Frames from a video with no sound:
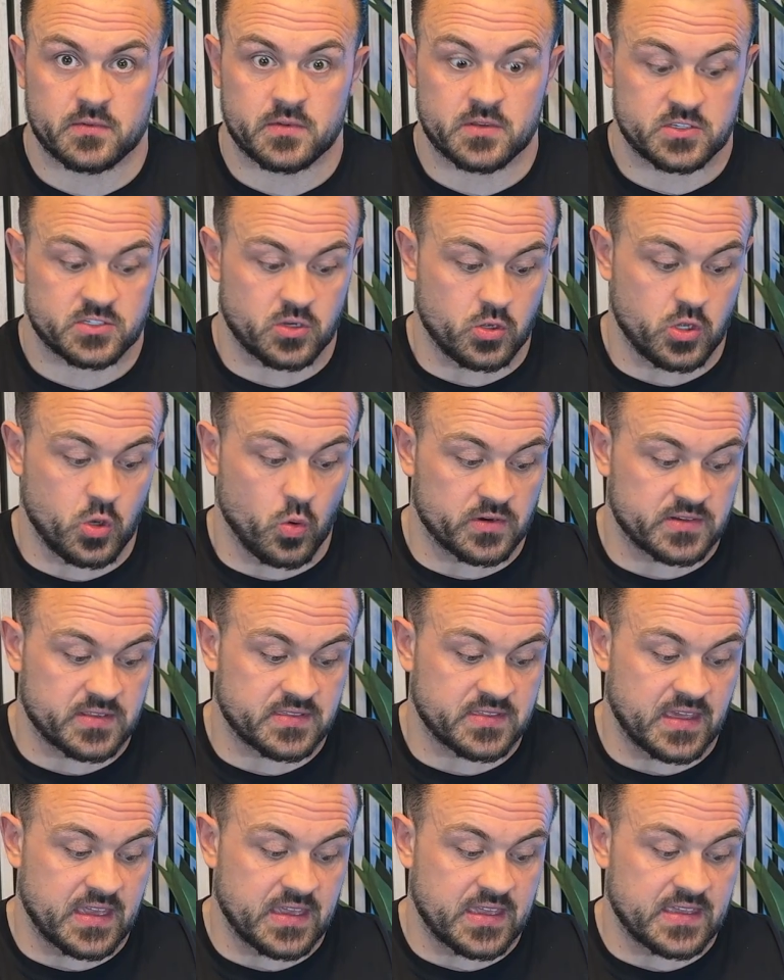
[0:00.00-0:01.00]
So you want to
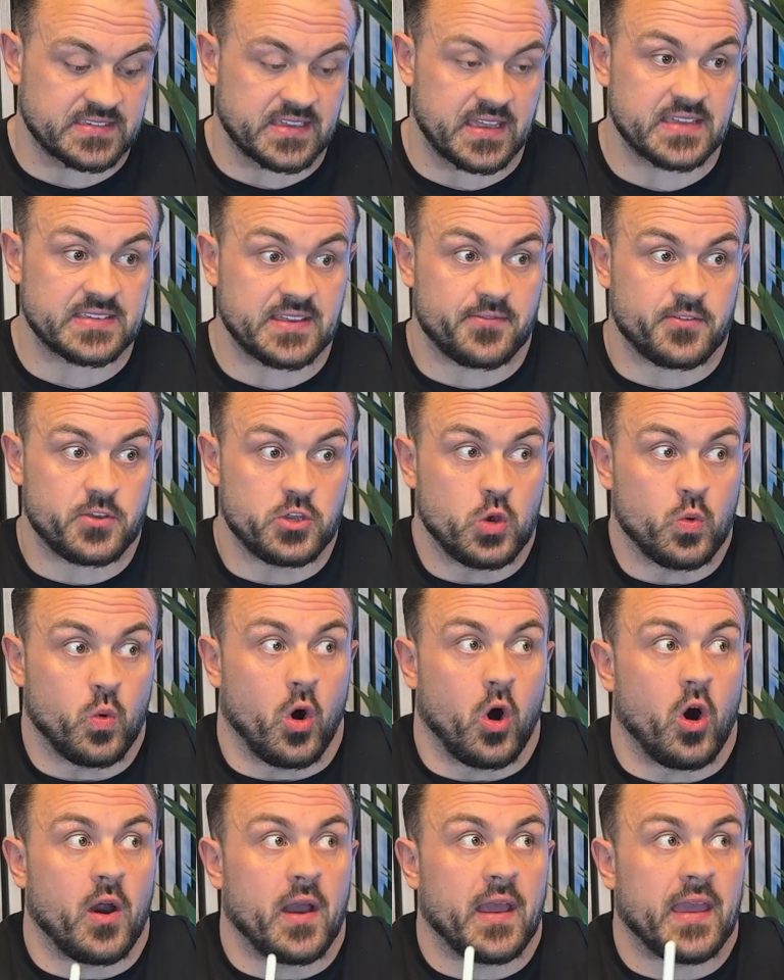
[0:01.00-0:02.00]
think as if you
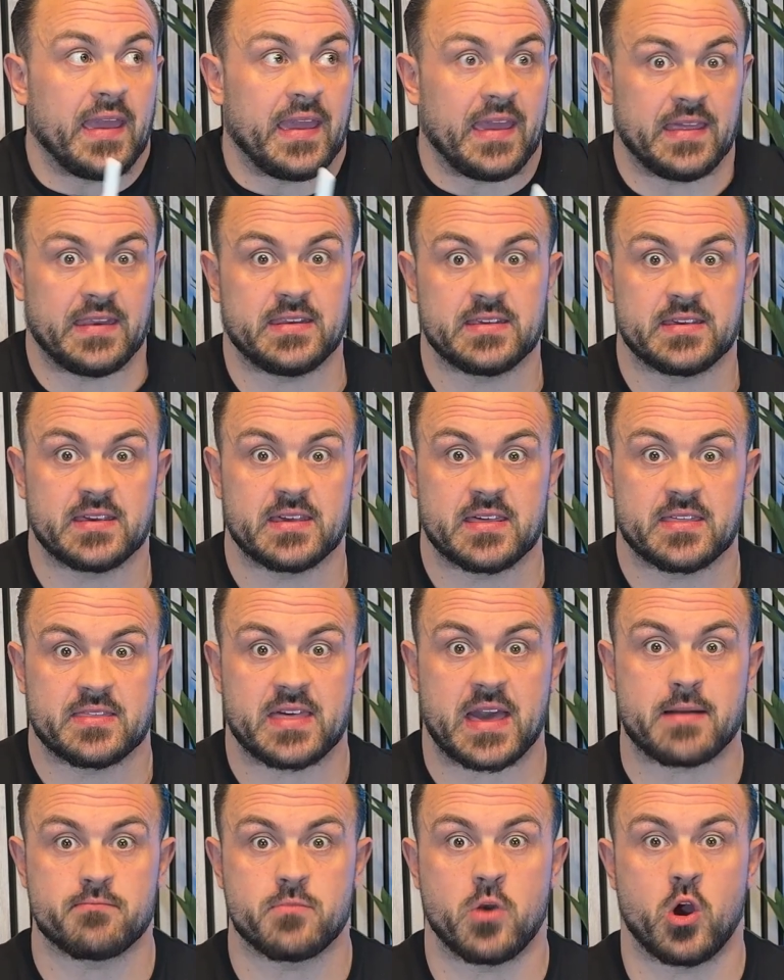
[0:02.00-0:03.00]
are in
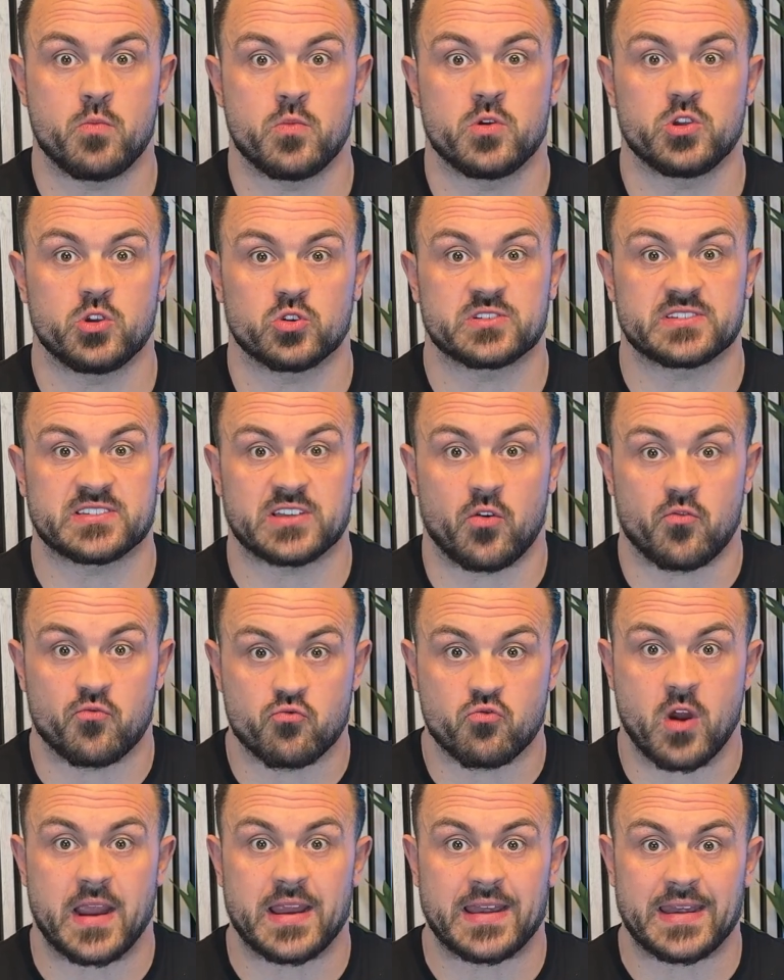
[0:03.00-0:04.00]
that moment yourself
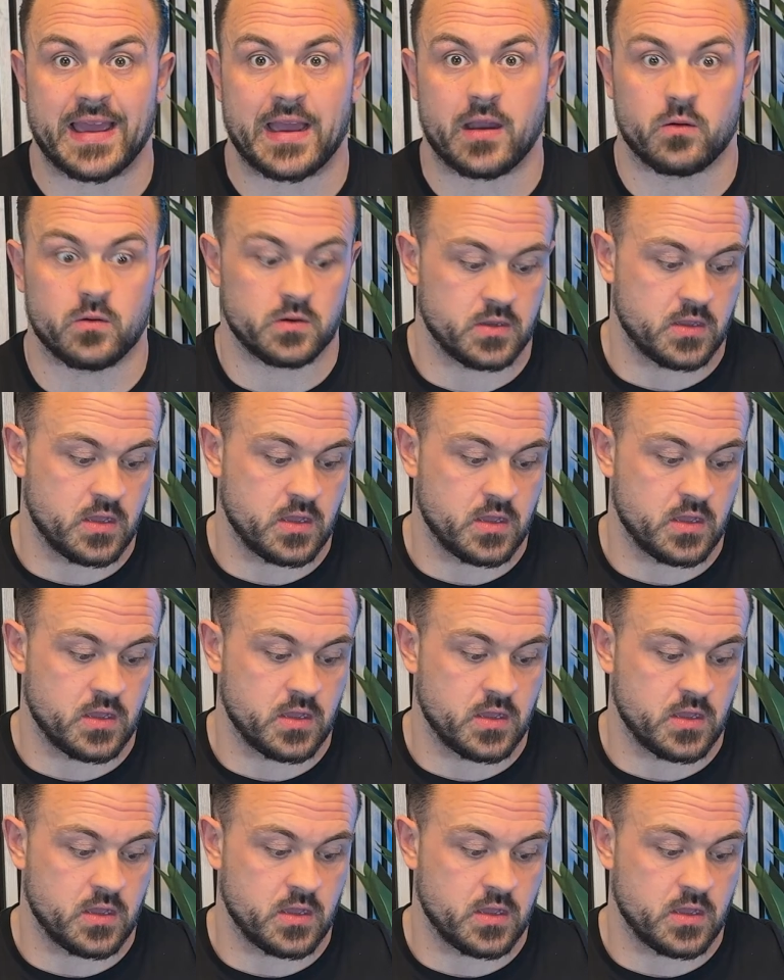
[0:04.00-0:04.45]
right now,